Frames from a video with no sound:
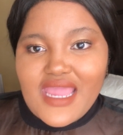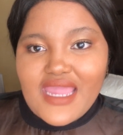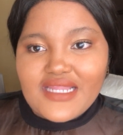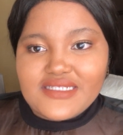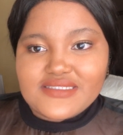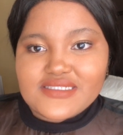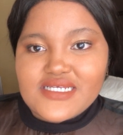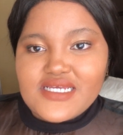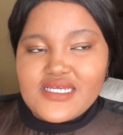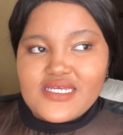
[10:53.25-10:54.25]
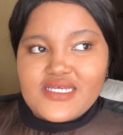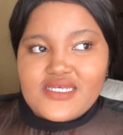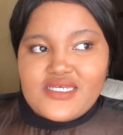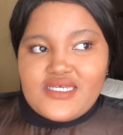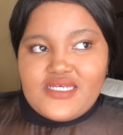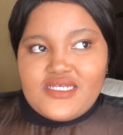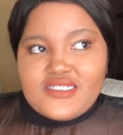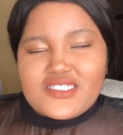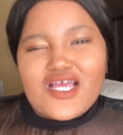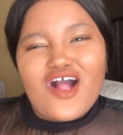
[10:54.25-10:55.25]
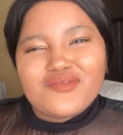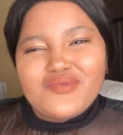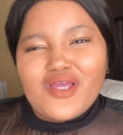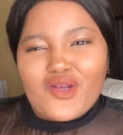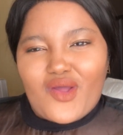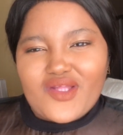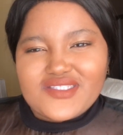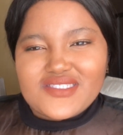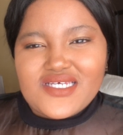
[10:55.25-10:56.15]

and she helped me a lot.